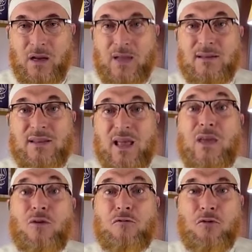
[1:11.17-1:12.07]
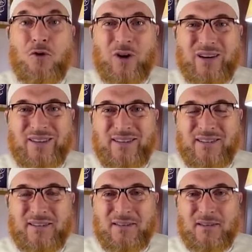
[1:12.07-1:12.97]
Let's say you're four.
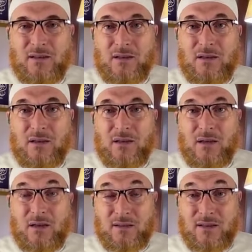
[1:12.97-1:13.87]
Let's